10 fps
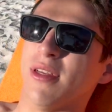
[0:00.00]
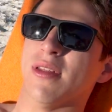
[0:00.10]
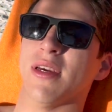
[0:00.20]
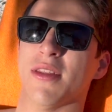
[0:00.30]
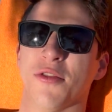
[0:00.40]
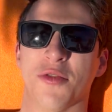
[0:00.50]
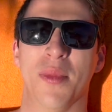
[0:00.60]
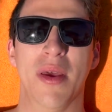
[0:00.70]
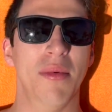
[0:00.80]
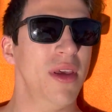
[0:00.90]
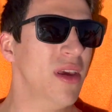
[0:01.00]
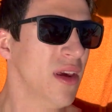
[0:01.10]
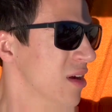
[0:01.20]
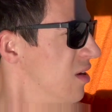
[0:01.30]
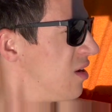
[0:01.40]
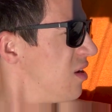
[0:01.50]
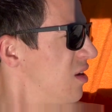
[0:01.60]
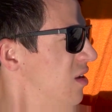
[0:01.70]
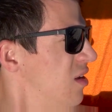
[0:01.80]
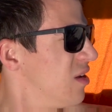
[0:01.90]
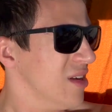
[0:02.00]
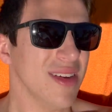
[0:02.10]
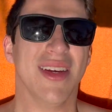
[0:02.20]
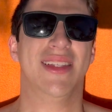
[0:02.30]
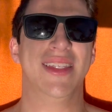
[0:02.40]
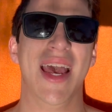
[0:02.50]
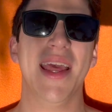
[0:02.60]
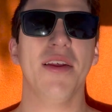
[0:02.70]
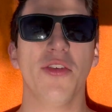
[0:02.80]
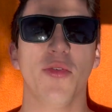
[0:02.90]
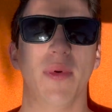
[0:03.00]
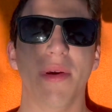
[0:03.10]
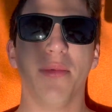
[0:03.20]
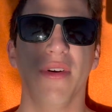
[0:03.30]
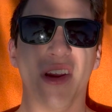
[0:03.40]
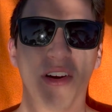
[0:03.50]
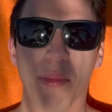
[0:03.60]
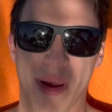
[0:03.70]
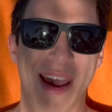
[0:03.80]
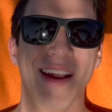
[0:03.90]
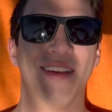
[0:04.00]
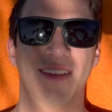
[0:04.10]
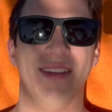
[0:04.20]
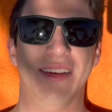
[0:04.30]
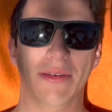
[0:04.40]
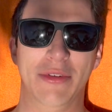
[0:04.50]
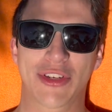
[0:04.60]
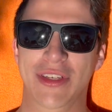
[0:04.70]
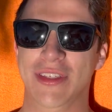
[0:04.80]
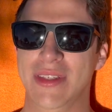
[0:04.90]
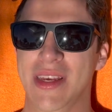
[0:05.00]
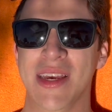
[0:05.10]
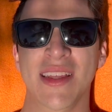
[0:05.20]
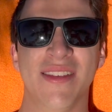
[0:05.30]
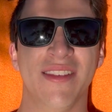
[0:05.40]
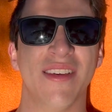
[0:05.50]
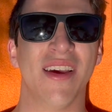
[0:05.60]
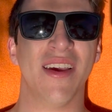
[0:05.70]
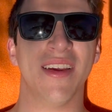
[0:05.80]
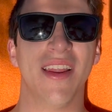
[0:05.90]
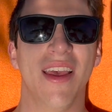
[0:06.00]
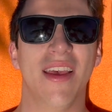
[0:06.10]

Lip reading: Like there's maybe 10 other people here max, which is insane.